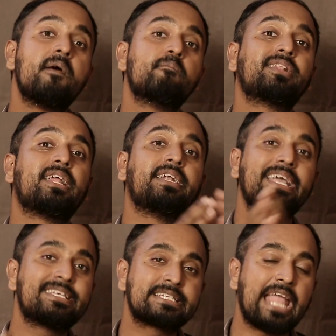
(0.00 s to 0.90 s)
But the
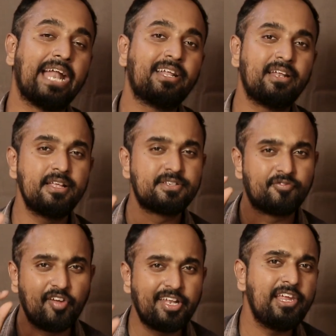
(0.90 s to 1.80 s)
next candle is
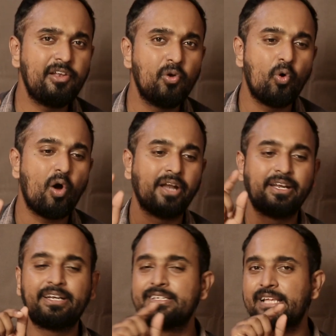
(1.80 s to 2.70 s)
very low and
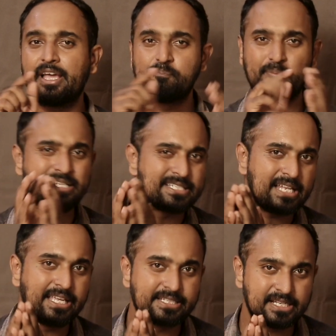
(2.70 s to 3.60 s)
it is like a plus
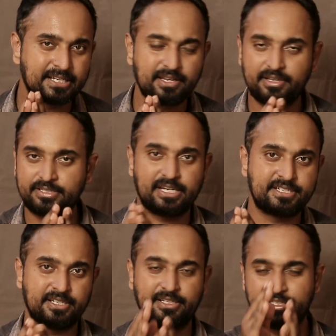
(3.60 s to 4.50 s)
like
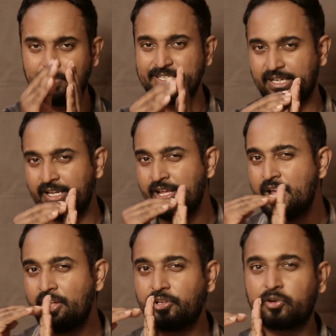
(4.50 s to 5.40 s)
structure. That's basically
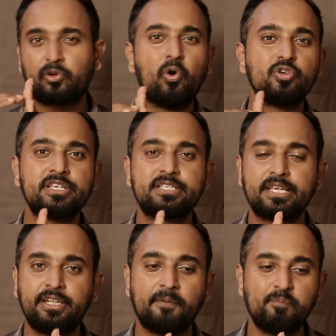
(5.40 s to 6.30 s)
the close is
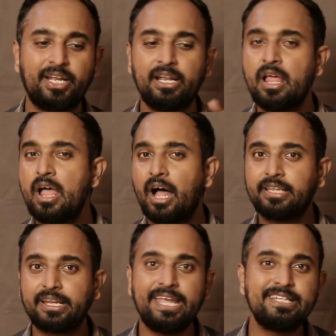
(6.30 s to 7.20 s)
in the middle and
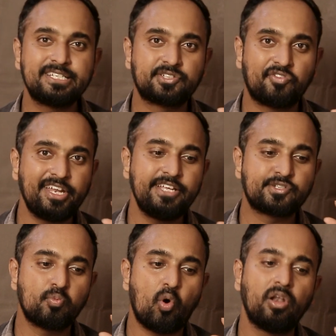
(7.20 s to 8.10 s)
the range is very
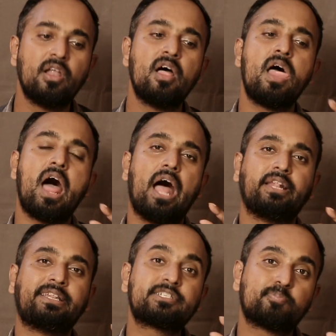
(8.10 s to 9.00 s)
small.
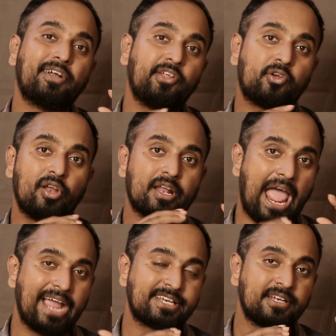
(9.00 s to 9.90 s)
This particular
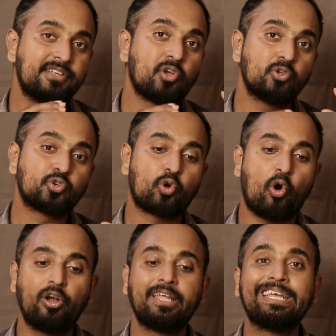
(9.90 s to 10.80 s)
action is also
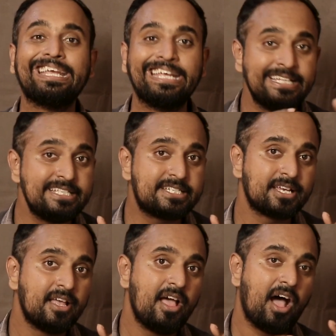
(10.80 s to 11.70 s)
called hinge.
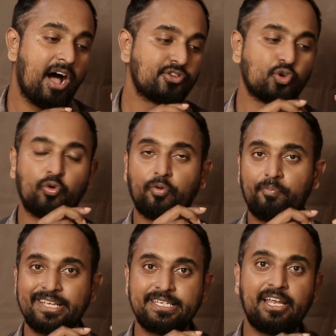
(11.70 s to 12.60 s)
So
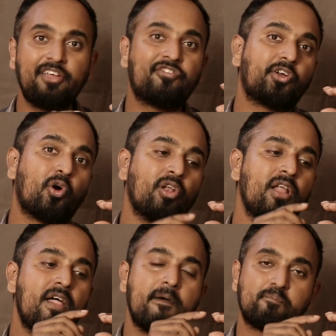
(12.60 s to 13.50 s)
basically if at all
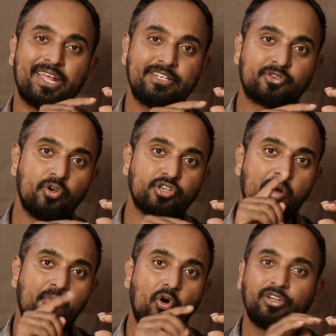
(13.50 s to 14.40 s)
price goes
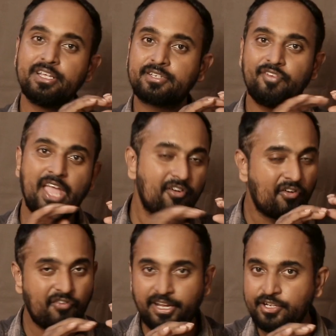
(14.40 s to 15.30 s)
above this, we
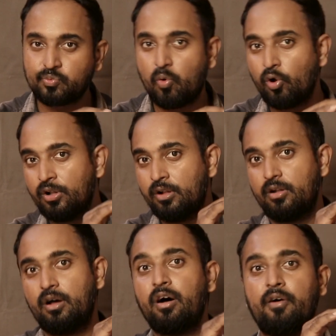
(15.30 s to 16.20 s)
have a very small
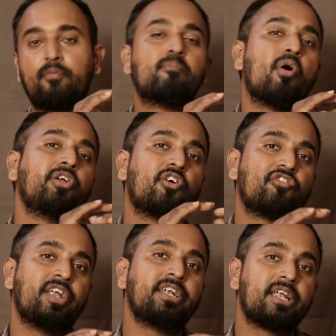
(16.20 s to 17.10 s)
point of
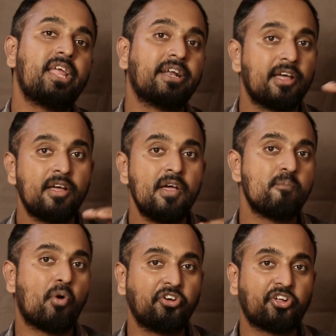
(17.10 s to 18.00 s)
entry and a
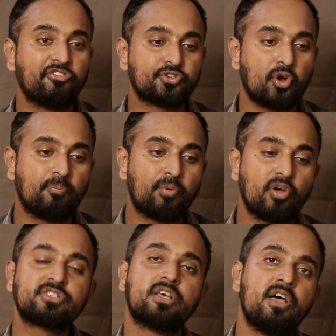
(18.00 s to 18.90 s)
point of stop
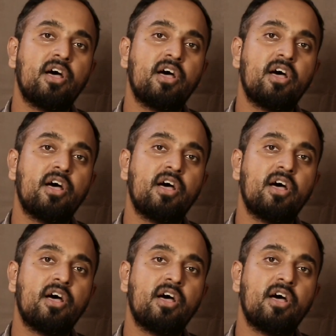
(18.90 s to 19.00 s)
loss.